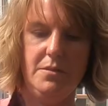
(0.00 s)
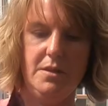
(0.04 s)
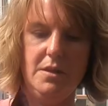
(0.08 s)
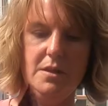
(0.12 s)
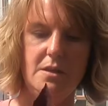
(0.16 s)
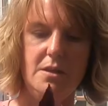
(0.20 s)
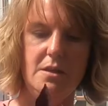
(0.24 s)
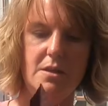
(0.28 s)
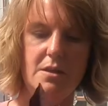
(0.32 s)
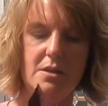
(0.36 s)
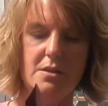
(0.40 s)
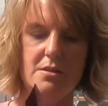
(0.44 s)

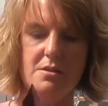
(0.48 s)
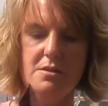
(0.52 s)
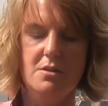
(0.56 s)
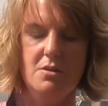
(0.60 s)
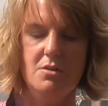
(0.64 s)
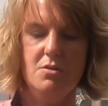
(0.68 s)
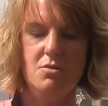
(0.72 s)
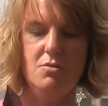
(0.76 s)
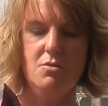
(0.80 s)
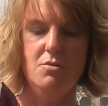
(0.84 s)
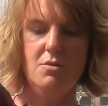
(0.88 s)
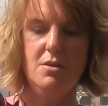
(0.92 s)
It
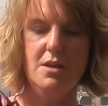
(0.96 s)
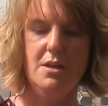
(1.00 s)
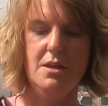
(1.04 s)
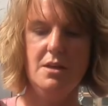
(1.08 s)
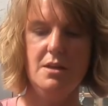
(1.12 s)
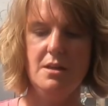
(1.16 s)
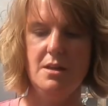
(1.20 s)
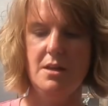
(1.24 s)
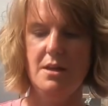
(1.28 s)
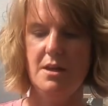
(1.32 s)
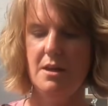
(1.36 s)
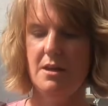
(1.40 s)
doesn't
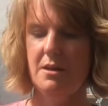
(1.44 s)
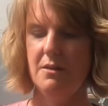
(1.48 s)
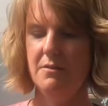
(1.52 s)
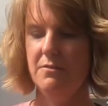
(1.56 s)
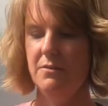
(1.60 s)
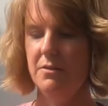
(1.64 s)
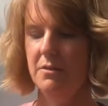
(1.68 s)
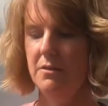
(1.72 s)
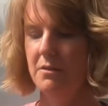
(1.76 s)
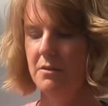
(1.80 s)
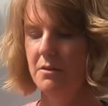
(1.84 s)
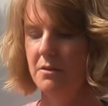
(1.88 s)
quite
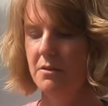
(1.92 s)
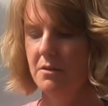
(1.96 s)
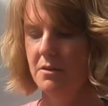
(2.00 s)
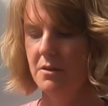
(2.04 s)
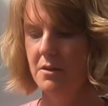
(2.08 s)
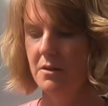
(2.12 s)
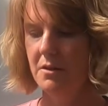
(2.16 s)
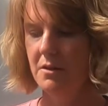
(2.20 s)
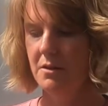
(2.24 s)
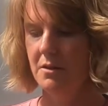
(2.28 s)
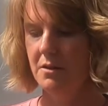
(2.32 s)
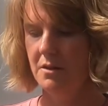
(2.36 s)
have
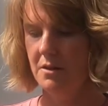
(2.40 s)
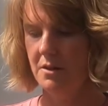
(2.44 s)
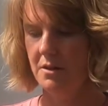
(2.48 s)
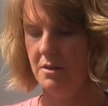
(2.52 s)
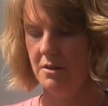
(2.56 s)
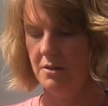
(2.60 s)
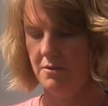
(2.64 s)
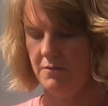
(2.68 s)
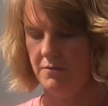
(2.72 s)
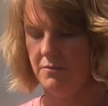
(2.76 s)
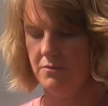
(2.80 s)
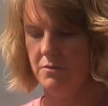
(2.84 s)

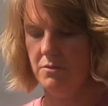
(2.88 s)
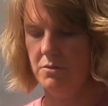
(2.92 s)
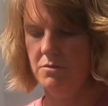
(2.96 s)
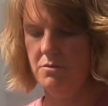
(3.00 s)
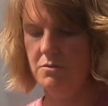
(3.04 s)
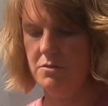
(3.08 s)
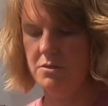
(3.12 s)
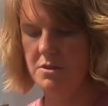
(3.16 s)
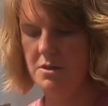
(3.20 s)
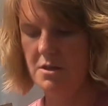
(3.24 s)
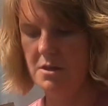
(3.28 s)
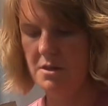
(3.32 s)
enough
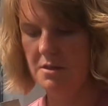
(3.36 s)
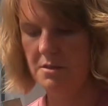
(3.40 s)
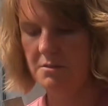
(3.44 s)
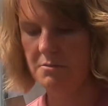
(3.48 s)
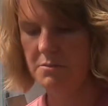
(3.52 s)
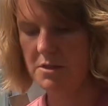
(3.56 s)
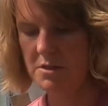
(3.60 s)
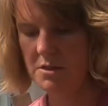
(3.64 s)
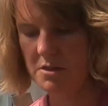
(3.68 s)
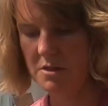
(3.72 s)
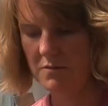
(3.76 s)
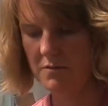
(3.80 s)
roots yet.
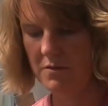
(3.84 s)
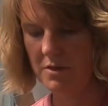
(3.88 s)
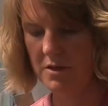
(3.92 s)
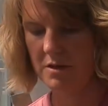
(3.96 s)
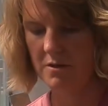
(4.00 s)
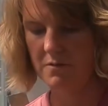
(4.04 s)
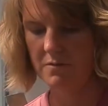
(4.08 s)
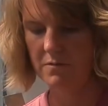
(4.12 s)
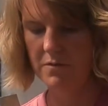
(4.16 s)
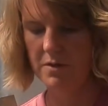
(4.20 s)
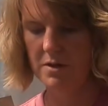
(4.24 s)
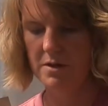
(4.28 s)
Let me see if I
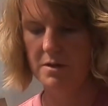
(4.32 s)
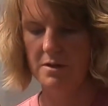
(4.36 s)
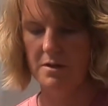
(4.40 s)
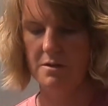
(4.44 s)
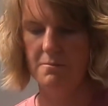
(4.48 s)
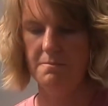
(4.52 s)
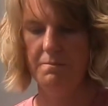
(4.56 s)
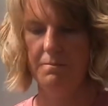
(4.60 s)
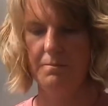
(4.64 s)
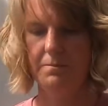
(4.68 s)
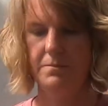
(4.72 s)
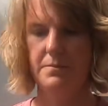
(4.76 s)
can find
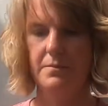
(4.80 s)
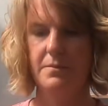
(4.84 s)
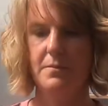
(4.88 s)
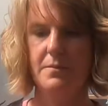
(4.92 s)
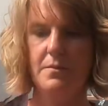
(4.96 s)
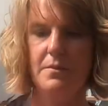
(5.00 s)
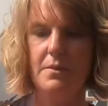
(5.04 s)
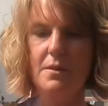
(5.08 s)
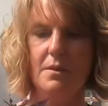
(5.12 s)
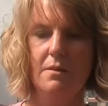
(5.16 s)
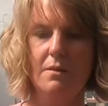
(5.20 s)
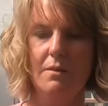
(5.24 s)
it.
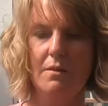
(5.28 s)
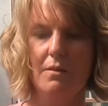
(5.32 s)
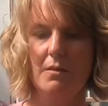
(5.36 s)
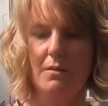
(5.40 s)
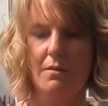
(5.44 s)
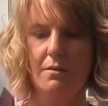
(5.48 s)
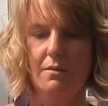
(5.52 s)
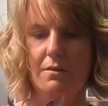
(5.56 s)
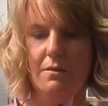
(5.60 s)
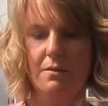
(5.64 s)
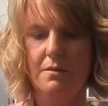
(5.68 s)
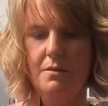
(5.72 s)

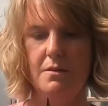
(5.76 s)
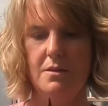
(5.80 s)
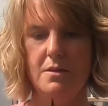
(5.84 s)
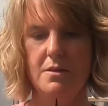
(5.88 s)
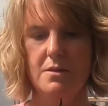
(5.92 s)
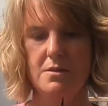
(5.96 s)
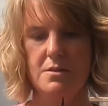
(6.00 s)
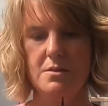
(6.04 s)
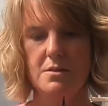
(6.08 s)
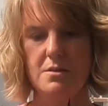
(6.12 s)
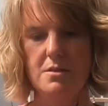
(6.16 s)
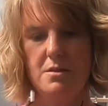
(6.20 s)
You
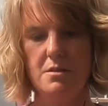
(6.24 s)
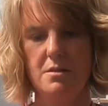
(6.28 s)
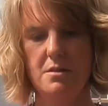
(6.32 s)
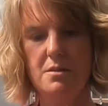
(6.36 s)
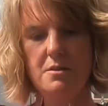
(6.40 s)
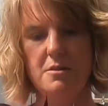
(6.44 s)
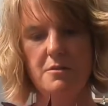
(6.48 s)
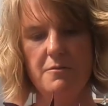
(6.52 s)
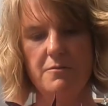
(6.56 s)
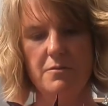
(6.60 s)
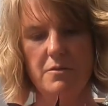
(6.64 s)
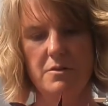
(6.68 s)
can see the
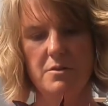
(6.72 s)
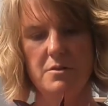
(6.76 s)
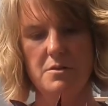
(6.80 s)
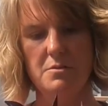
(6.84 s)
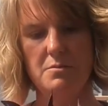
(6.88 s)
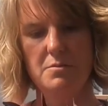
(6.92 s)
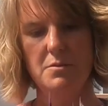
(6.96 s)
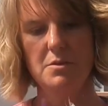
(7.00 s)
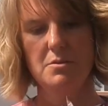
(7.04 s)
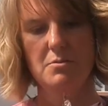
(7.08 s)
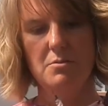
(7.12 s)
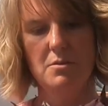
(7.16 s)

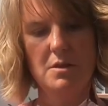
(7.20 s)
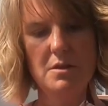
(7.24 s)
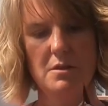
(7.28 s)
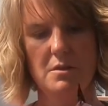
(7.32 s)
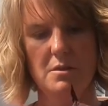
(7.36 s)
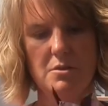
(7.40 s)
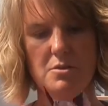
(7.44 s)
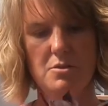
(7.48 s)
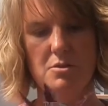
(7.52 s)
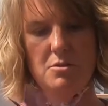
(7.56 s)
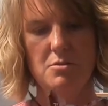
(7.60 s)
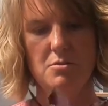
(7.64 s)
difference
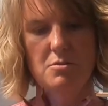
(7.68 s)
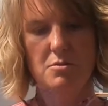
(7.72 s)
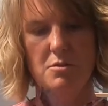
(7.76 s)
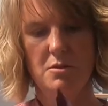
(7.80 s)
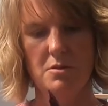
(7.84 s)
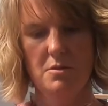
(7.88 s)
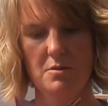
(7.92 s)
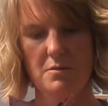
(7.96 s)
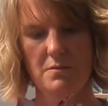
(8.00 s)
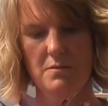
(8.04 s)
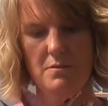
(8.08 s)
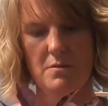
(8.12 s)
between the two
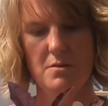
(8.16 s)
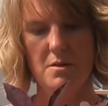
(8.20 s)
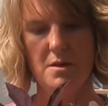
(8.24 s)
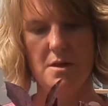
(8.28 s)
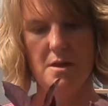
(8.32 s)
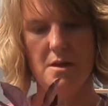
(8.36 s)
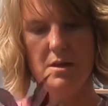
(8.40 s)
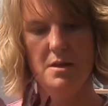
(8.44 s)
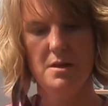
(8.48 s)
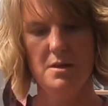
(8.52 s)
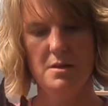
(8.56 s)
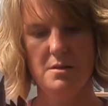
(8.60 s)

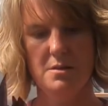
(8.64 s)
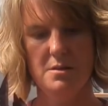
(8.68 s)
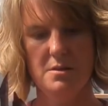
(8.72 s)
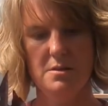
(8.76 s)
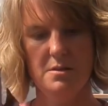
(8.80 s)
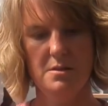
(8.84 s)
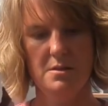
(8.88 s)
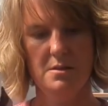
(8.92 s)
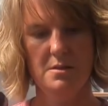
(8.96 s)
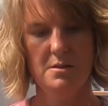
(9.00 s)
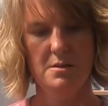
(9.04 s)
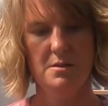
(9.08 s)
varieties.
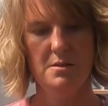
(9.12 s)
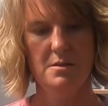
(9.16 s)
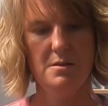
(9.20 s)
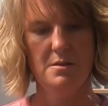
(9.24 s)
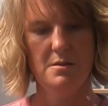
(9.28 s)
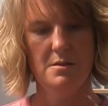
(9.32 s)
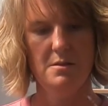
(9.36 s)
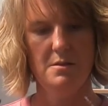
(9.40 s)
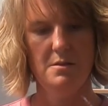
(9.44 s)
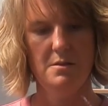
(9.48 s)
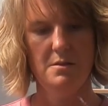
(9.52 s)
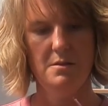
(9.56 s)

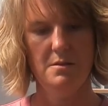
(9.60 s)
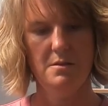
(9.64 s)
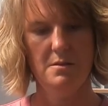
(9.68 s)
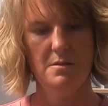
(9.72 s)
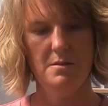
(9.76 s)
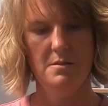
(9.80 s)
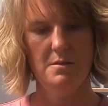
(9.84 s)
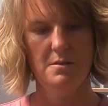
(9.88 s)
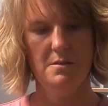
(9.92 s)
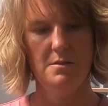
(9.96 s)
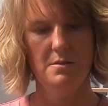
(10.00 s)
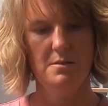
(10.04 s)

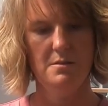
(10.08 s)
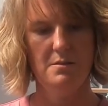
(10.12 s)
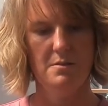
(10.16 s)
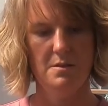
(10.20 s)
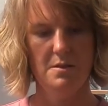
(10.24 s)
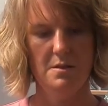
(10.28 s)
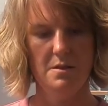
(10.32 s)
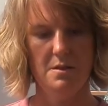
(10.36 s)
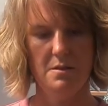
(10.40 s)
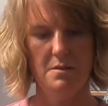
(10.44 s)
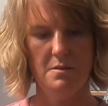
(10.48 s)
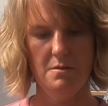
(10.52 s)

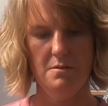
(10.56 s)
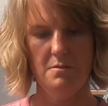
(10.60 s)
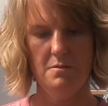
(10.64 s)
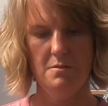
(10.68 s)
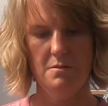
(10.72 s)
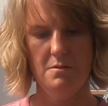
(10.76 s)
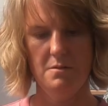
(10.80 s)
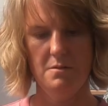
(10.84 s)
Where'd it go?